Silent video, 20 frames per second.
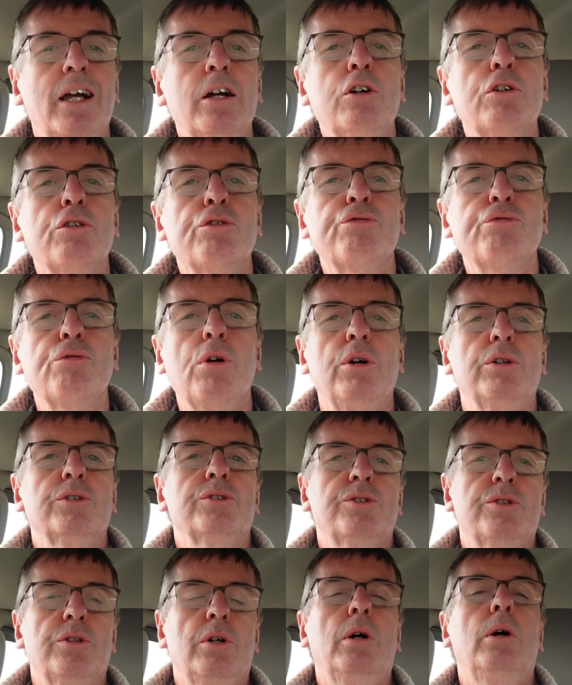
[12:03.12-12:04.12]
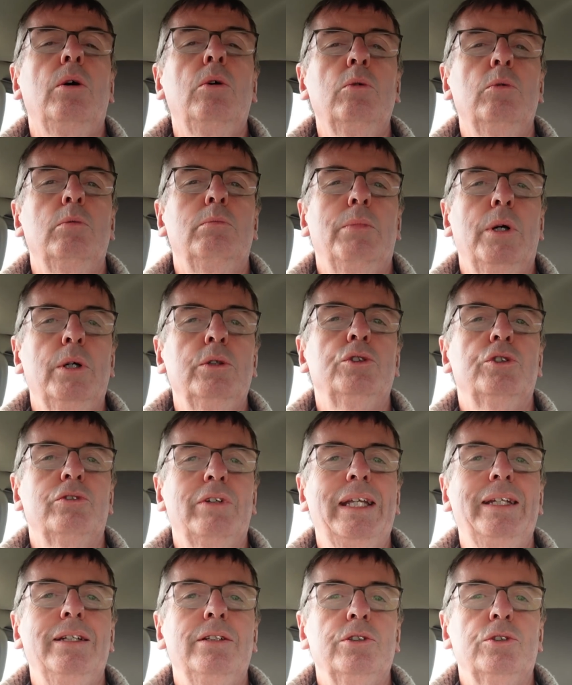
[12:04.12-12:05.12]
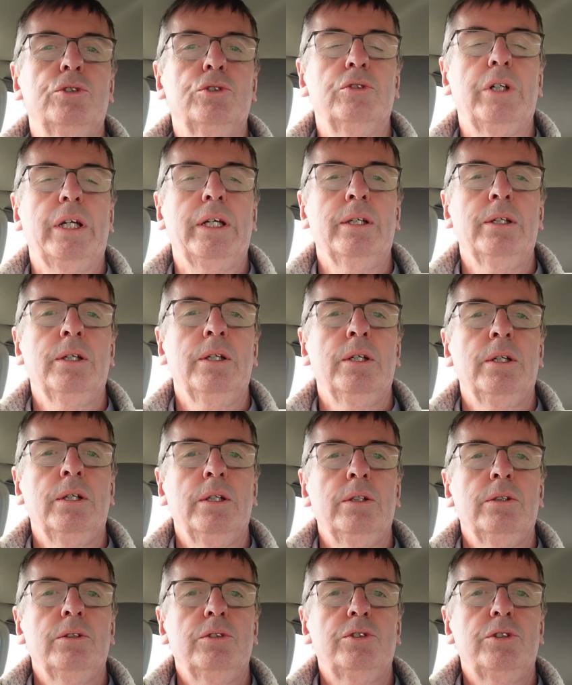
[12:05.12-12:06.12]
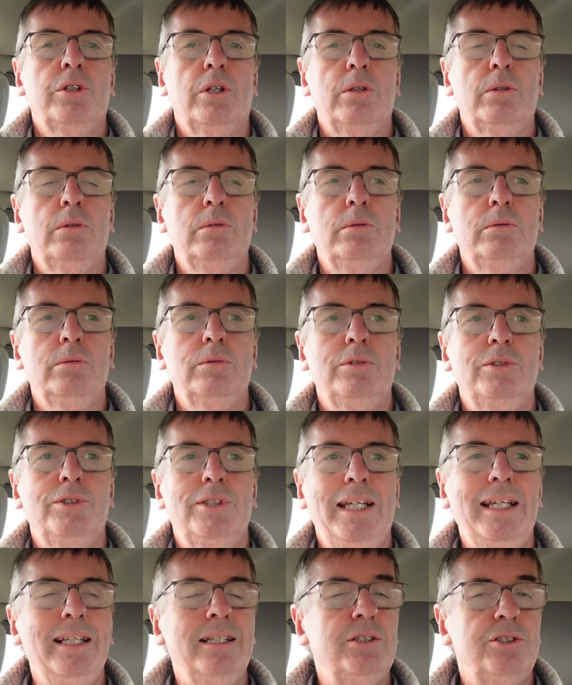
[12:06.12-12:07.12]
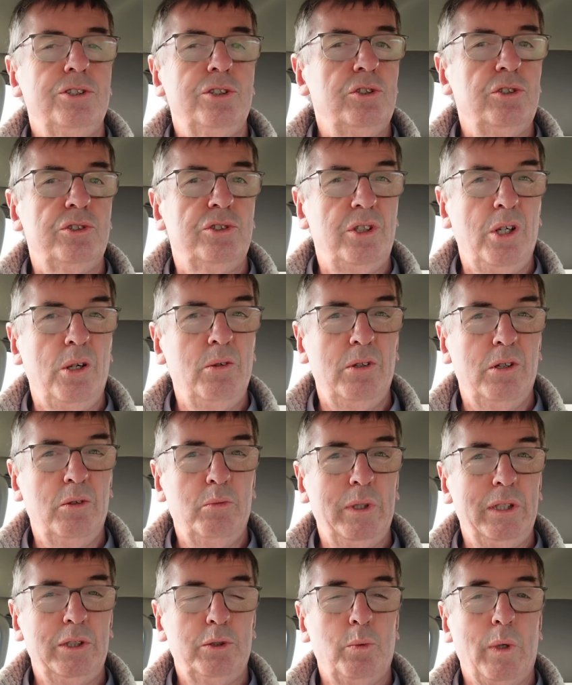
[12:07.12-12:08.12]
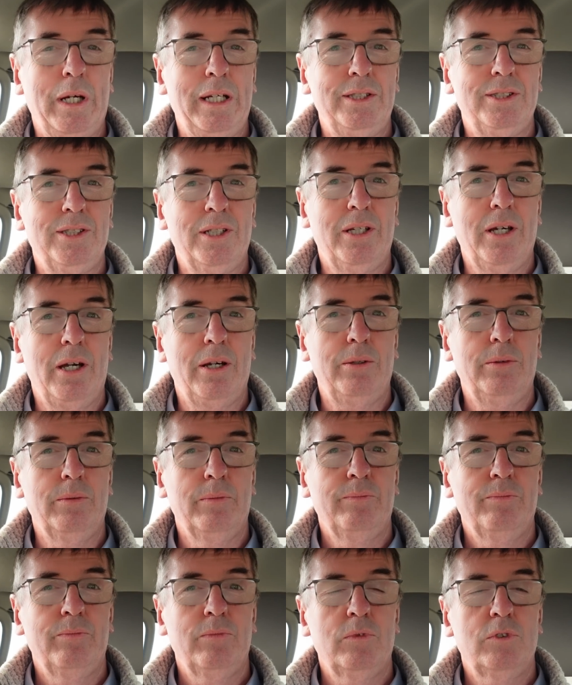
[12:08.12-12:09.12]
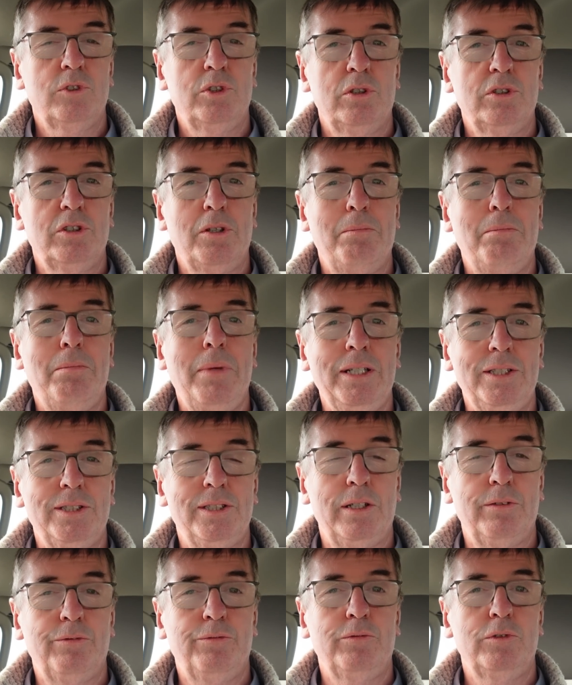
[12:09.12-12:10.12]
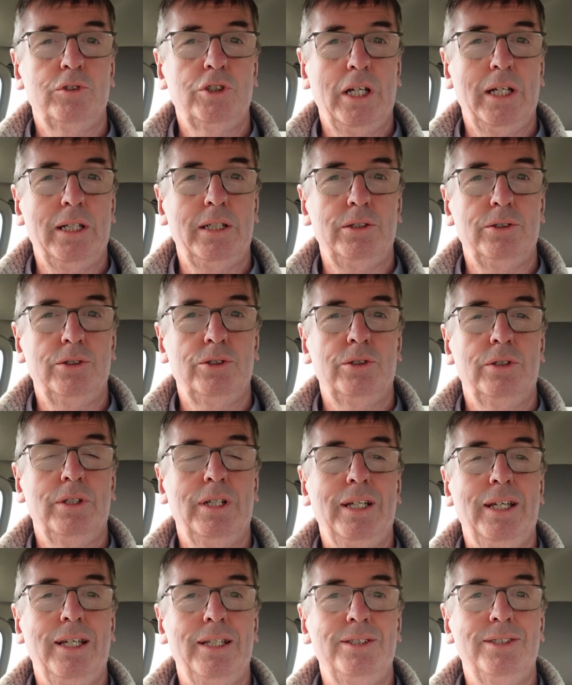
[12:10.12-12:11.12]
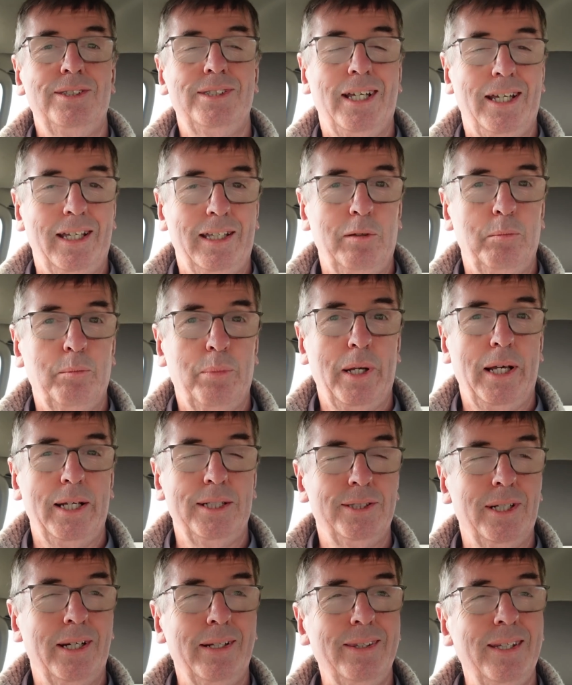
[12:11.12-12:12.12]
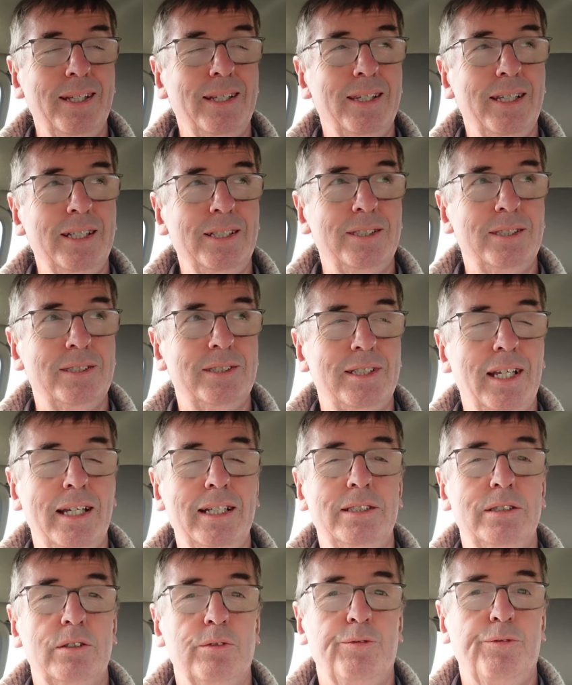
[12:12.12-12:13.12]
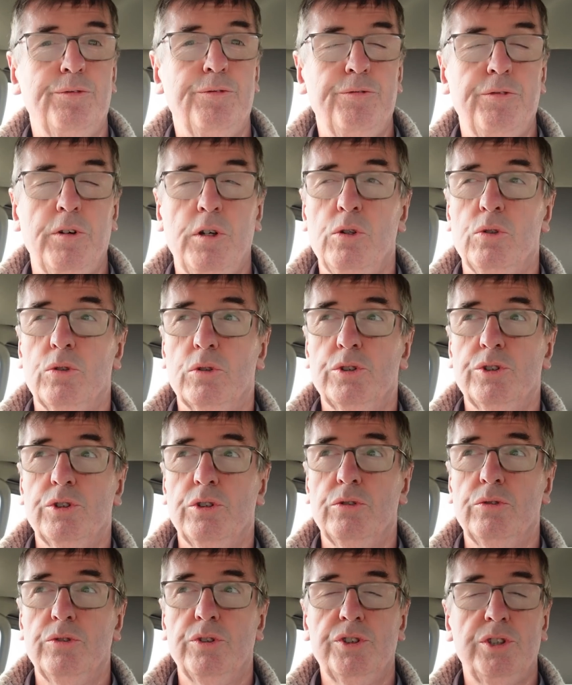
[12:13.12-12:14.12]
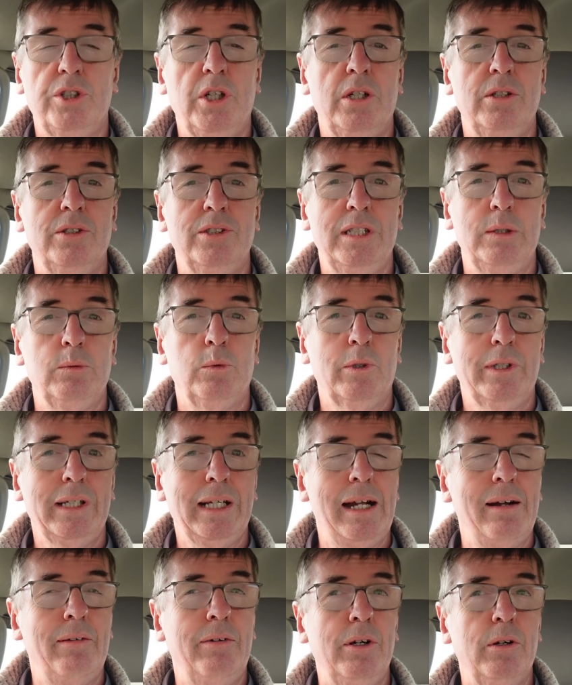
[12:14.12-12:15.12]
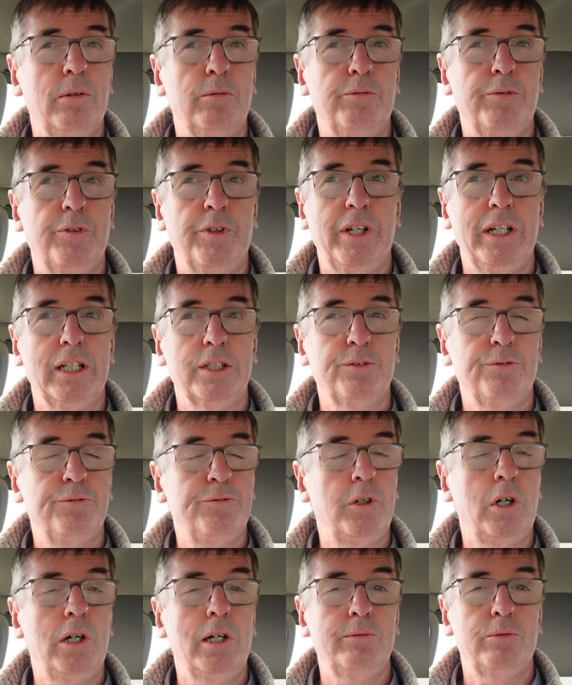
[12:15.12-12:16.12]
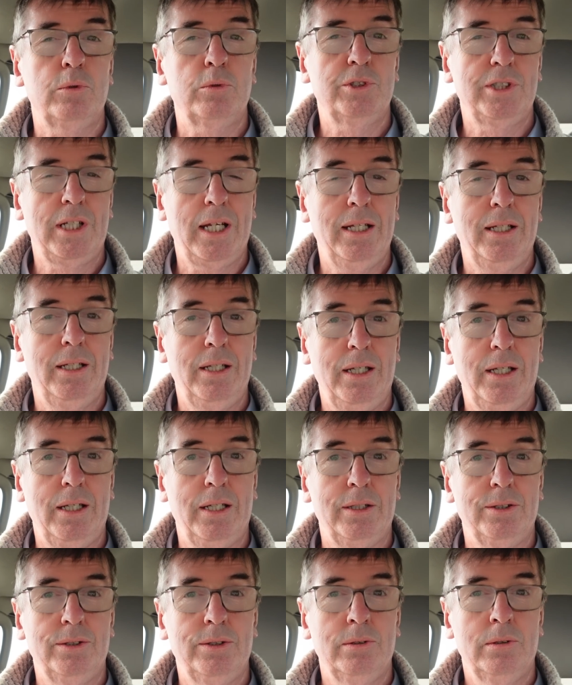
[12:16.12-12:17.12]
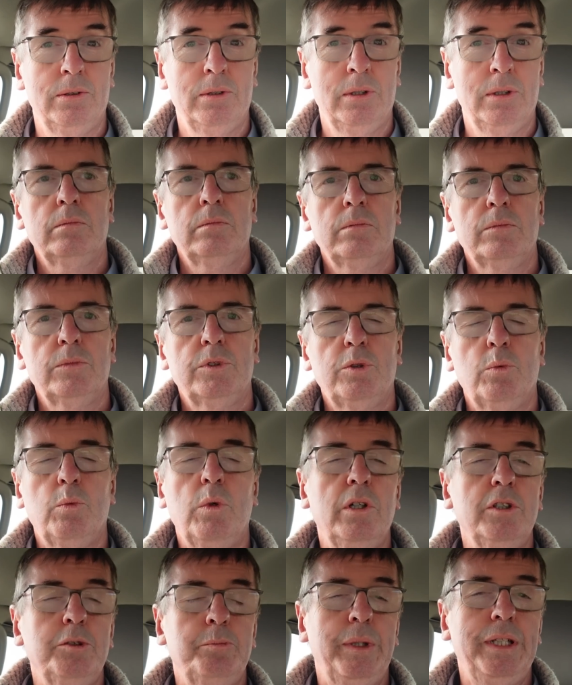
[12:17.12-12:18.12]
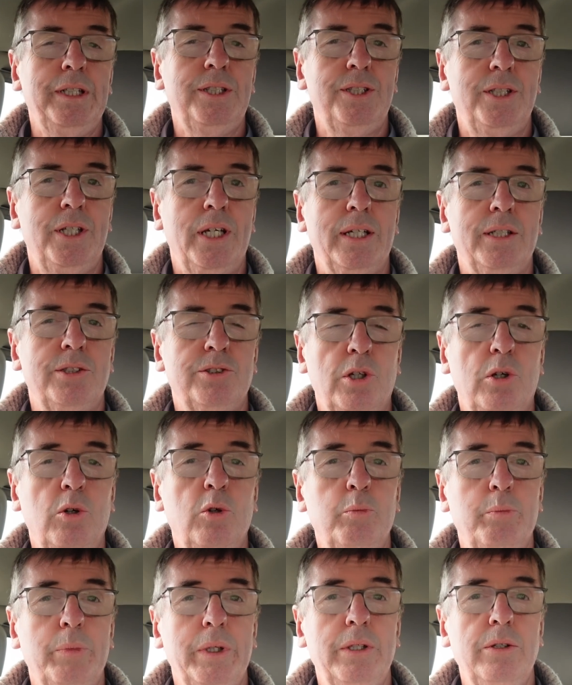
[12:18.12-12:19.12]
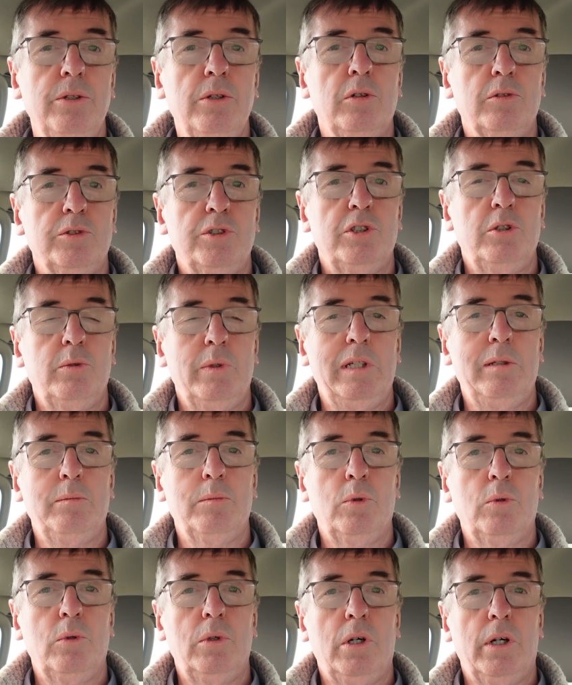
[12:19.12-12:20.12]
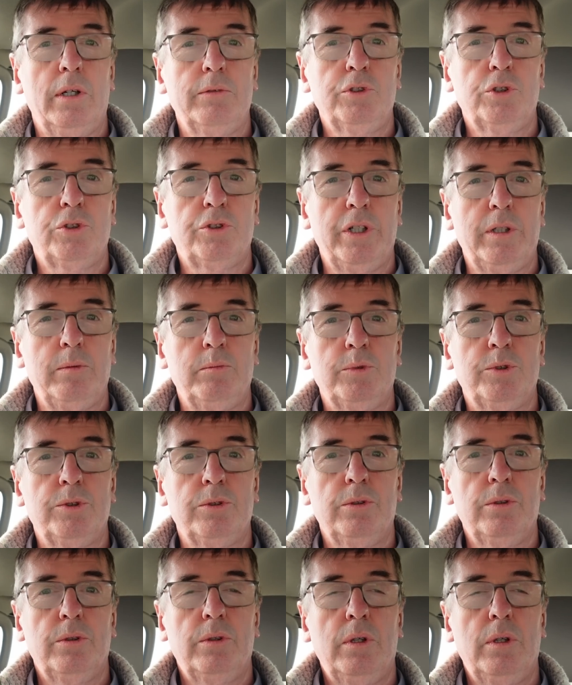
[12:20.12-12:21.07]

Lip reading: across the whole motor industry. So dealers just don't know which way to go. So there's a massive change is taking place. And I think this state of flux and uncertainty will carry on for the next 5 or 10 years. So why has BCA told me not to do any more live streams?